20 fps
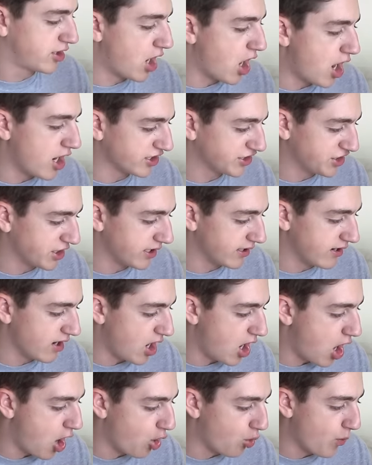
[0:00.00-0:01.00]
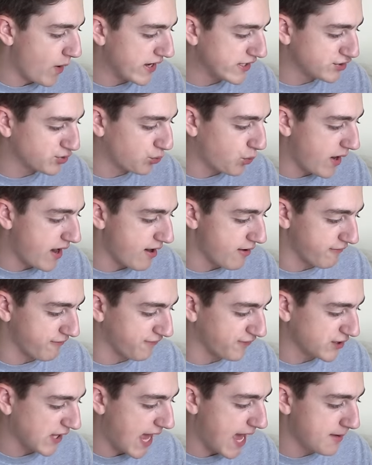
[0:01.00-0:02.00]
Caution, always wear
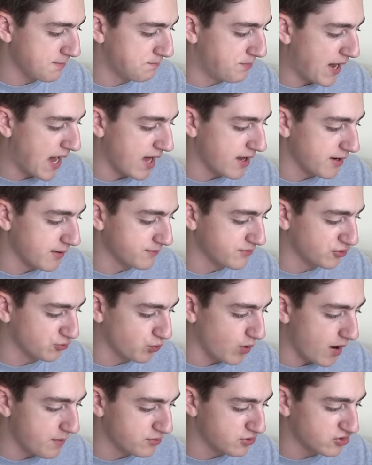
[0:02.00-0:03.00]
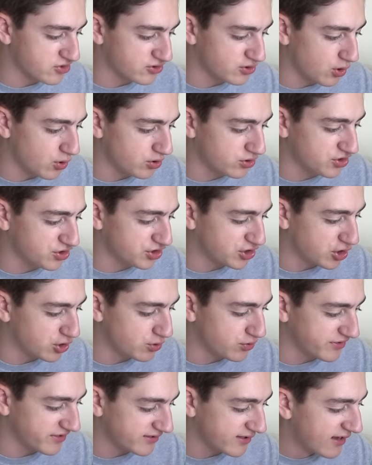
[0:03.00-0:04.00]
flat-bottomed, rubber-soled
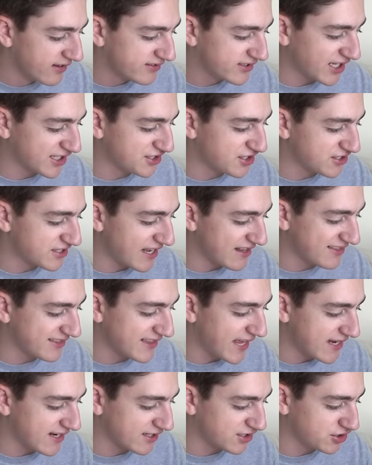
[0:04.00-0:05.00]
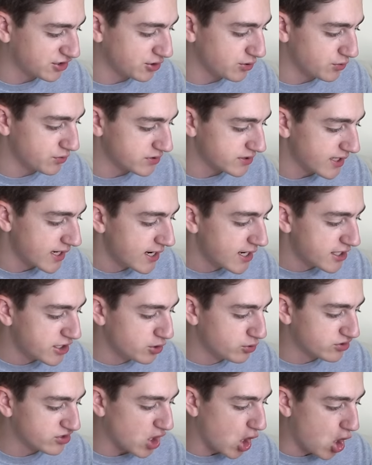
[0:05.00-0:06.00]
shoes, such as athletic shoes.
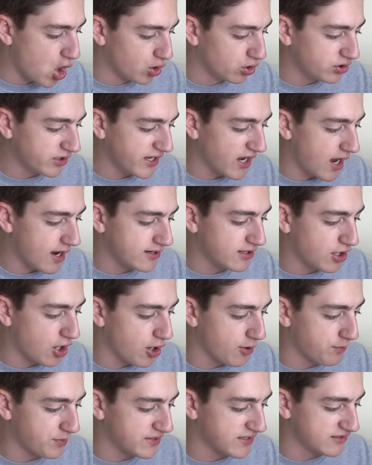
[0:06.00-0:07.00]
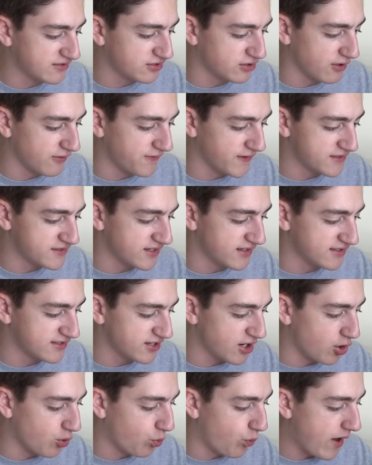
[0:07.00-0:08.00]
Use only on carpeted
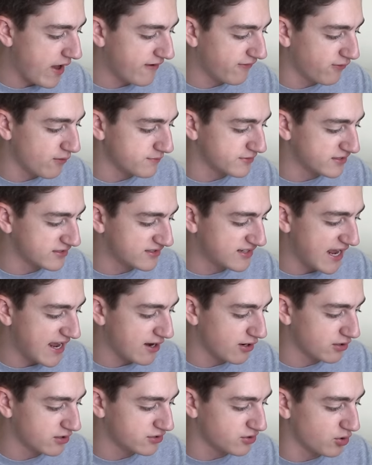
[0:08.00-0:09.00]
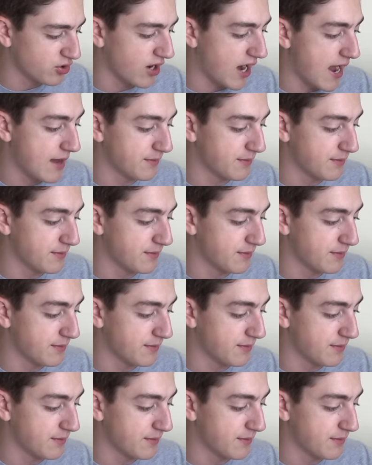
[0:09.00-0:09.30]
surfaces, away from stairs or